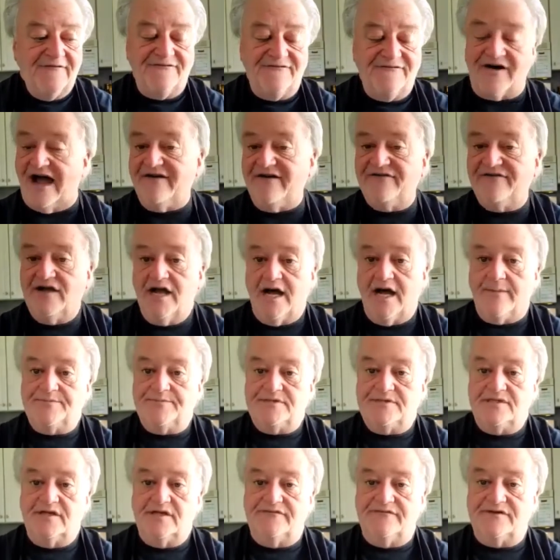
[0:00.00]
5
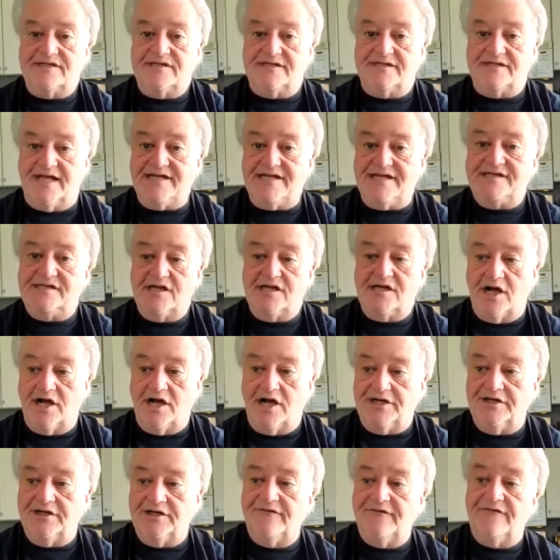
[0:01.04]
cups of sliced
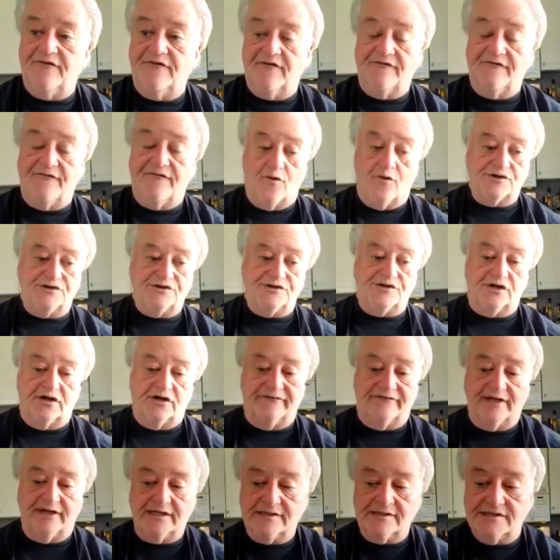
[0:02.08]
onion for 4
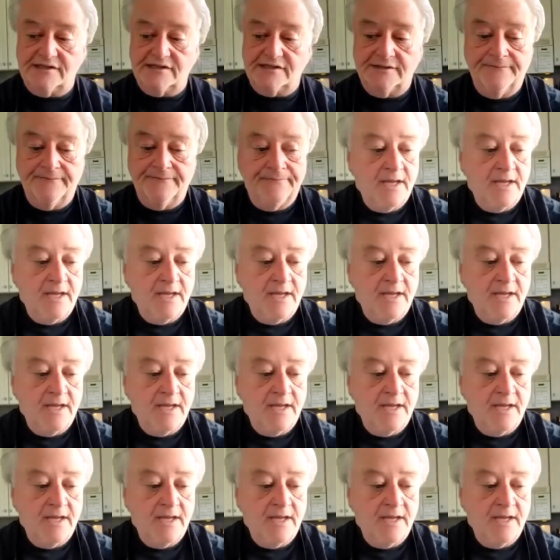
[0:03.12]
servings.